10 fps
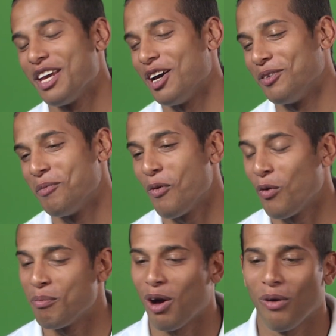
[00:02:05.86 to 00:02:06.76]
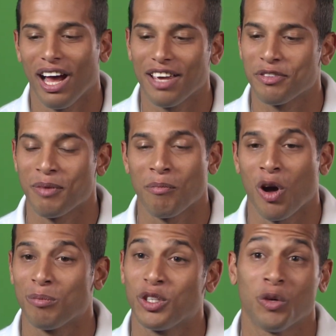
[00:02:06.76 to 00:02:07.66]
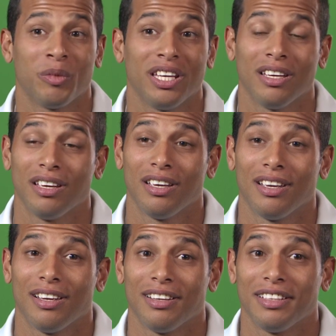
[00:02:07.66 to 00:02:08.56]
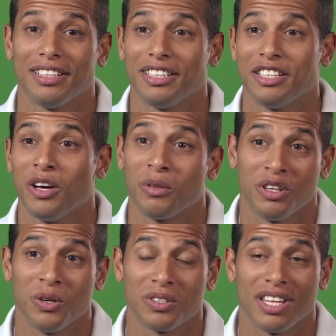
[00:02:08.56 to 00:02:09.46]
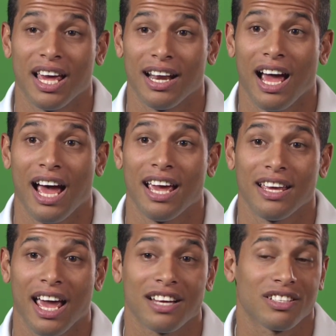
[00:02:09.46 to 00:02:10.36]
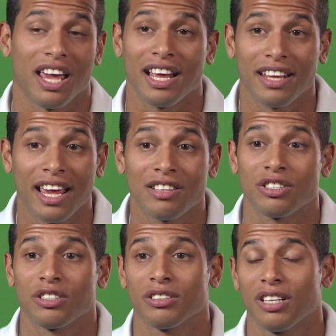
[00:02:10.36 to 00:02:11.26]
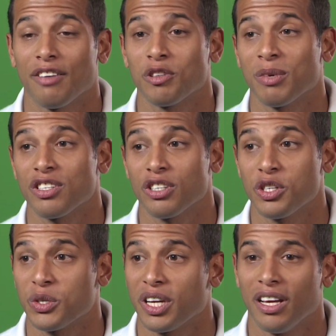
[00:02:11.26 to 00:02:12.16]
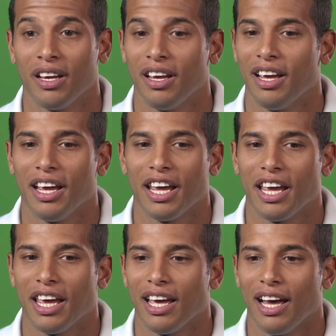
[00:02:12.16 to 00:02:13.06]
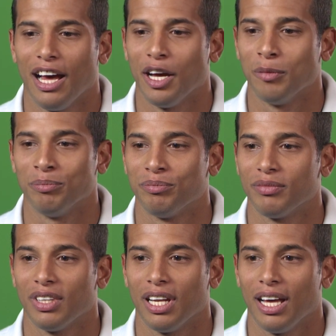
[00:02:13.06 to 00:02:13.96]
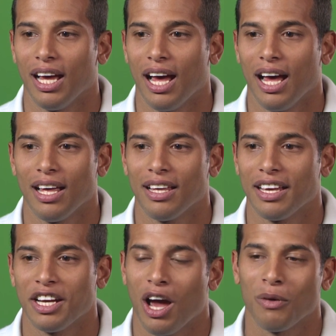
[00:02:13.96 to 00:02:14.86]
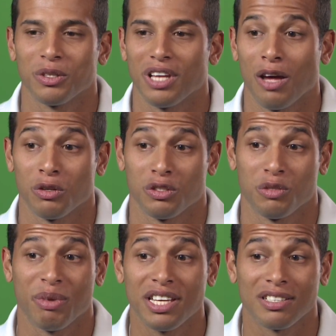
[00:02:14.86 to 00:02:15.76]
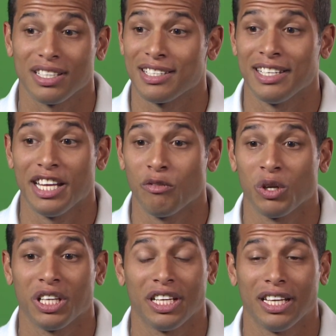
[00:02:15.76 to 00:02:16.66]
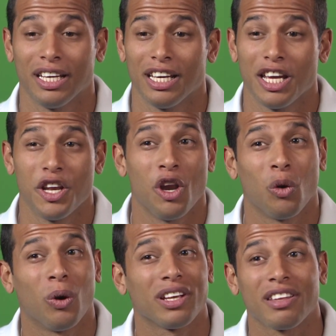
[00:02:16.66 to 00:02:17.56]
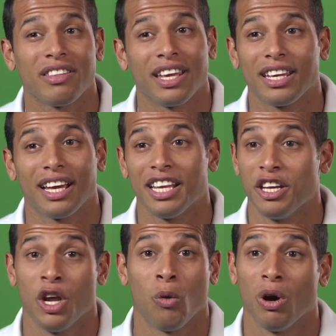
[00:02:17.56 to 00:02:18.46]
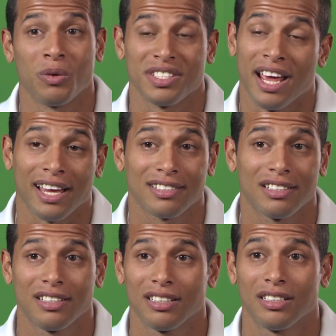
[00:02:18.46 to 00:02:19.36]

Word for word: Yeah, when, my wife and my mom told me the news that I actually had cancer after my surgery, um, you know, I was I was speechless and didn't really know what to think. I didn't know what was next.